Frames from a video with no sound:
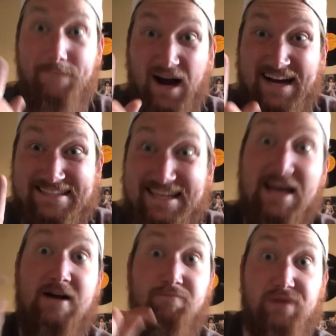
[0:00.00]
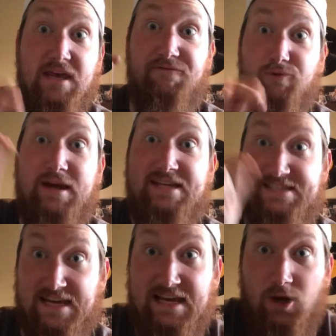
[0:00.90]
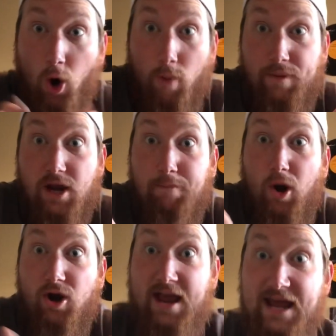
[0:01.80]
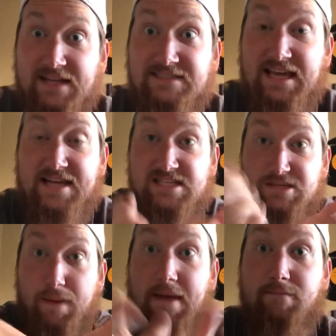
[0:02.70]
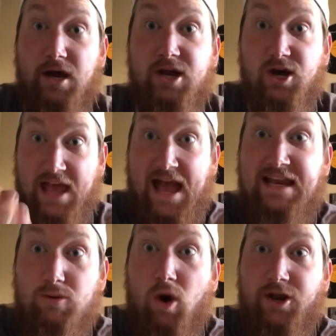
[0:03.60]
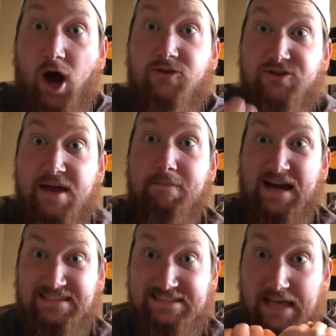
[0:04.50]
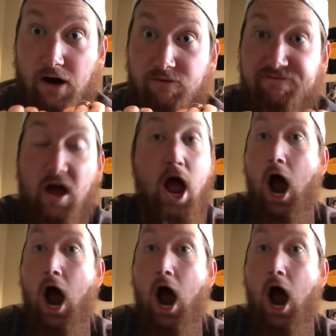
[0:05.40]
But if we did open up our hands and spend money on anyone other than myself,